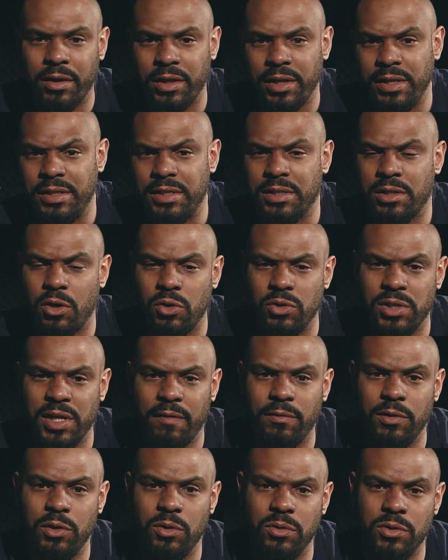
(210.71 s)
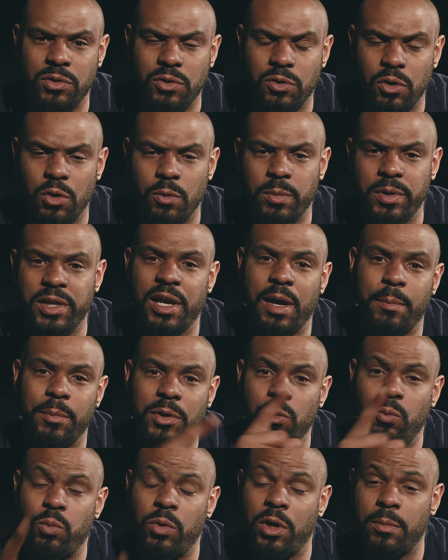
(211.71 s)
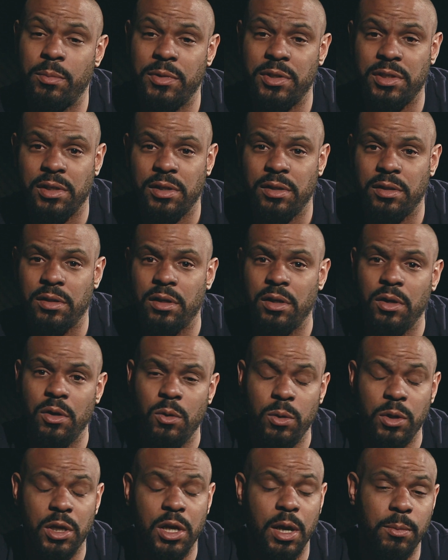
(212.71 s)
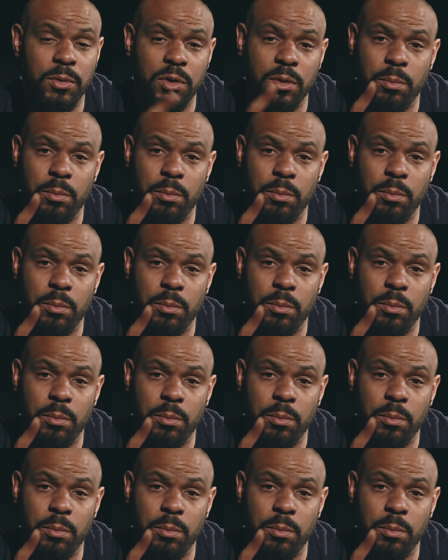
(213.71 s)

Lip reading: the East Coast, have a little tour. We coming to Wilmington, we coming to